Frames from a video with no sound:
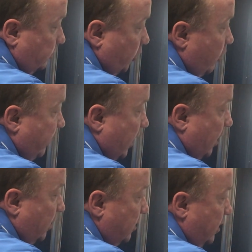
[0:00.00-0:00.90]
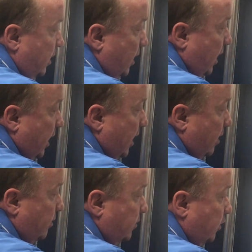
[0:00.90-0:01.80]
profile,
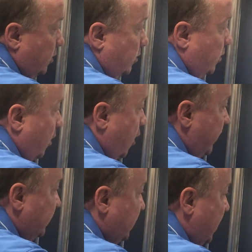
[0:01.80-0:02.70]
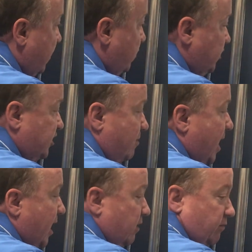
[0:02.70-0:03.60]
and do all the setup in just a
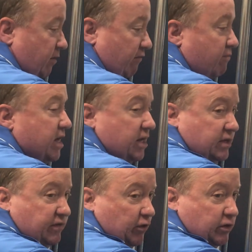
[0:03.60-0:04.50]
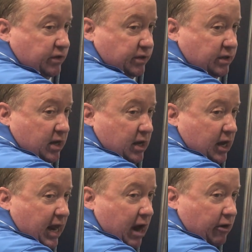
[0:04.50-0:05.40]
matter of minutes versus
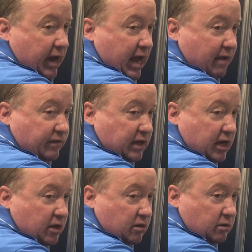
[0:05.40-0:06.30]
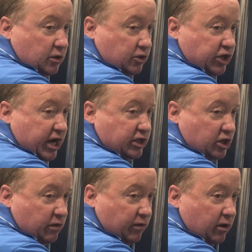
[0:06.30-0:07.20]
an hour and a half to get your
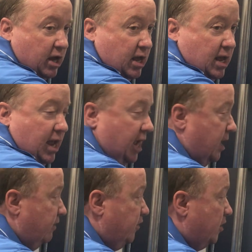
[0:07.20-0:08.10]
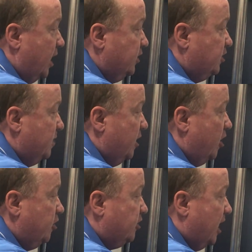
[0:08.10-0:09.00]
changeover. And if you're not spending
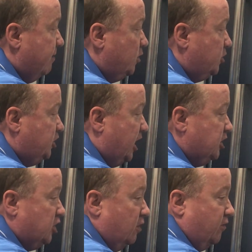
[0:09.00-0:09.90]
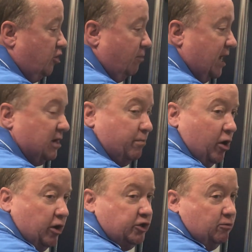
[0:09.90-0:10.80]
all your time doing changeover, you're making
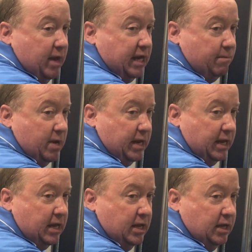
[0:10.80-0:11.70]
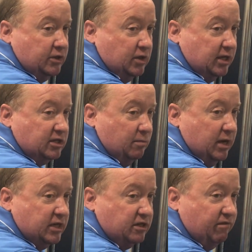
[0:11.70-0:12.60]
parts, you're making money. So that's the
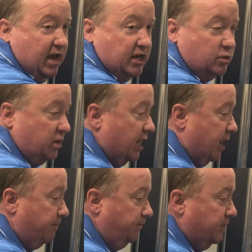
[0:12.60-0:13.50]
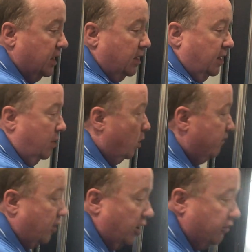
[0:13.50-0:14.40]
biggest advantage with that. And one
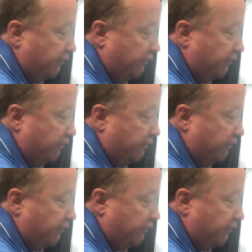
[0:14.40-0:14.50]
of our other